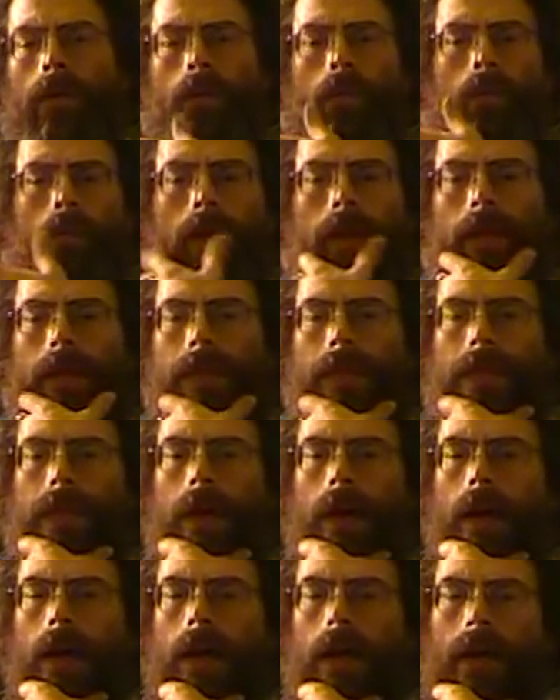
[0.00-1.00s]
with,
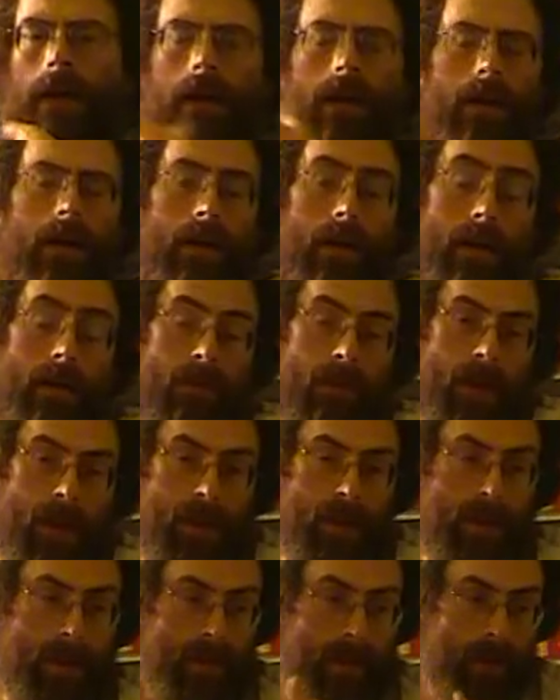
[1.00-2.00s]
uh, well,
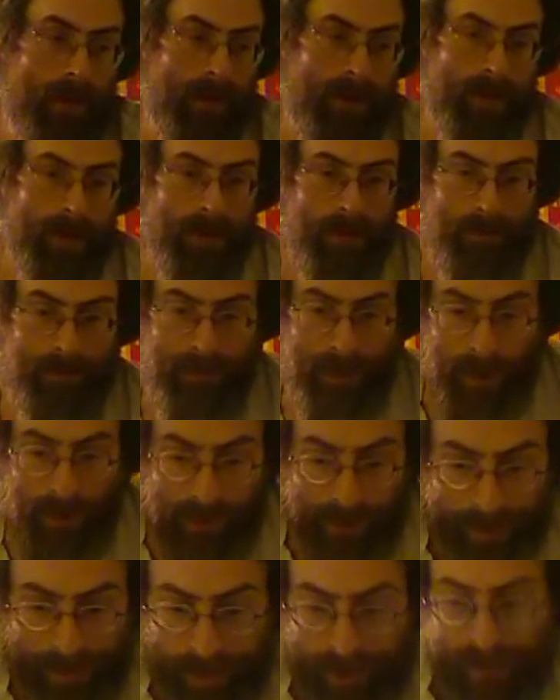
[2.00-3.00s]
let's look at the
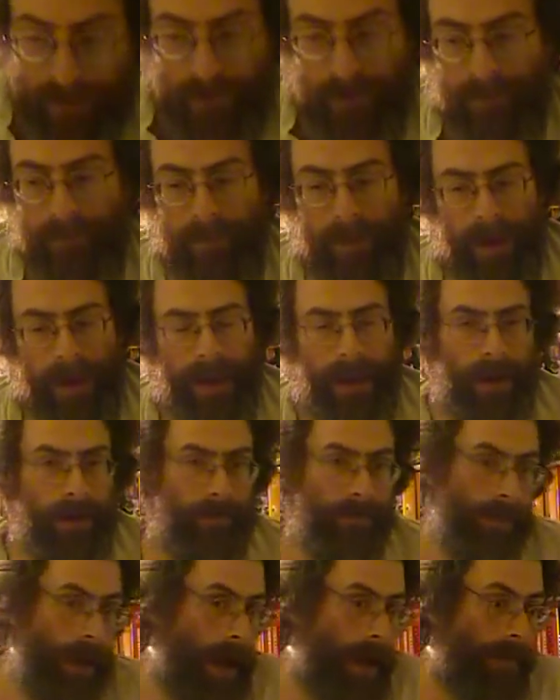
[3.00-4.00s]
components. So my
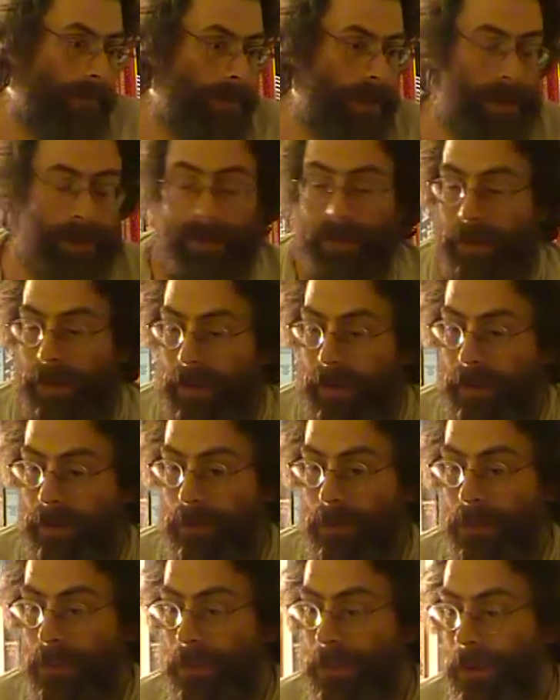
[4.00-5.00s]
game obviously
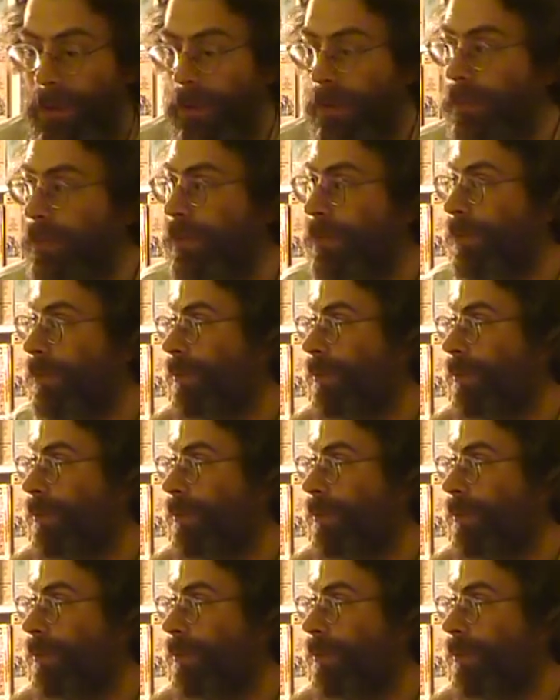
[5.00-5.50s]
is, you know,